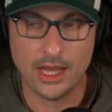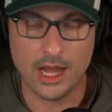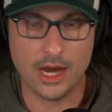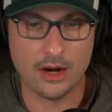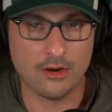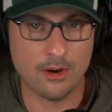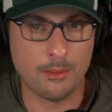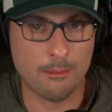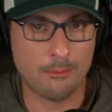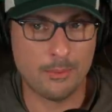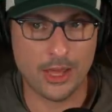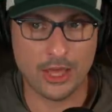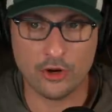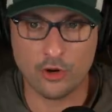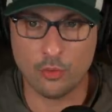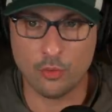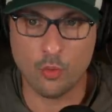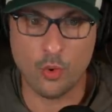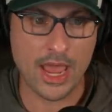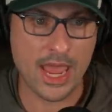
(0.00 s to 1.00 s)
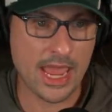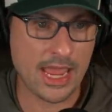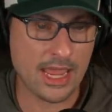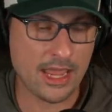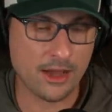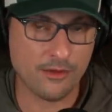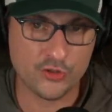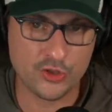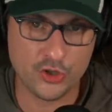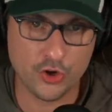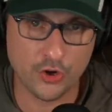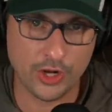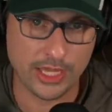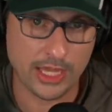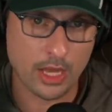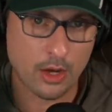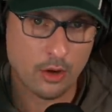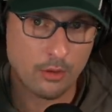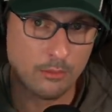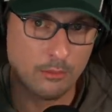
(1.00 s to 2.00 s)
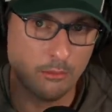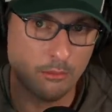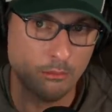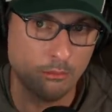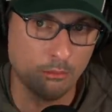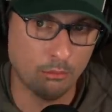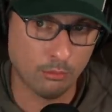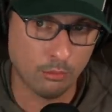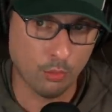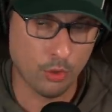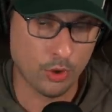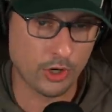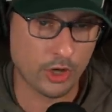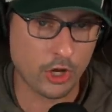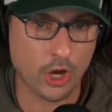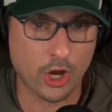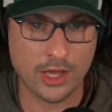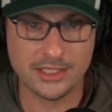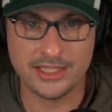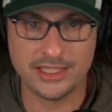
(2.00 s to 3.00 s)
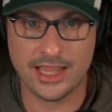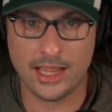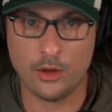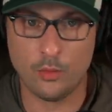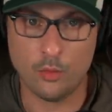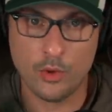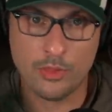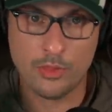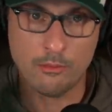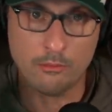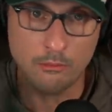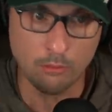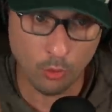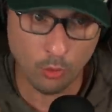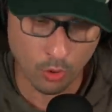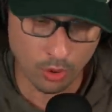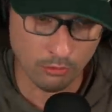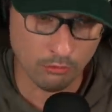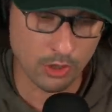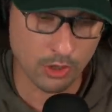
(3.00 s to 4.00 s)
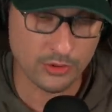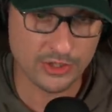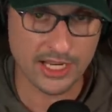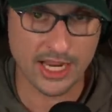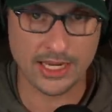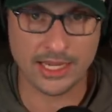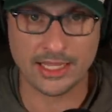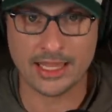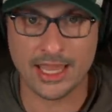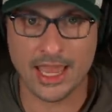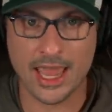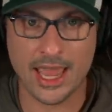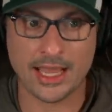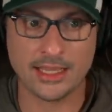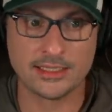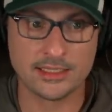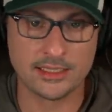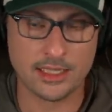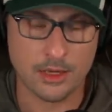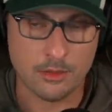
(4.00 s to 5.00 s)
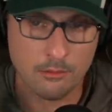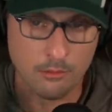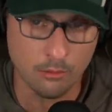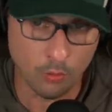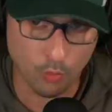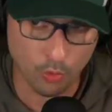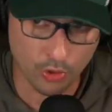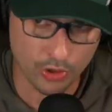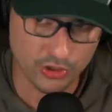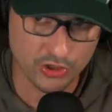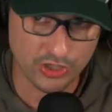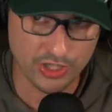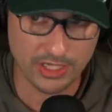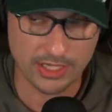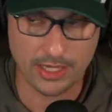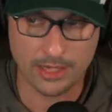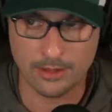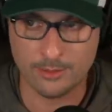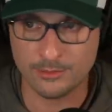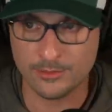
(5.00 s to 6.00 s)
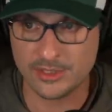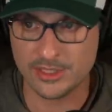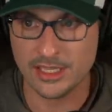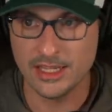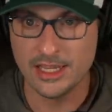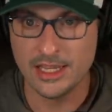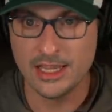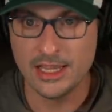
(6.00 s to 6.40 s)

are a better way of churning out more content with more rotating casts and more GMs.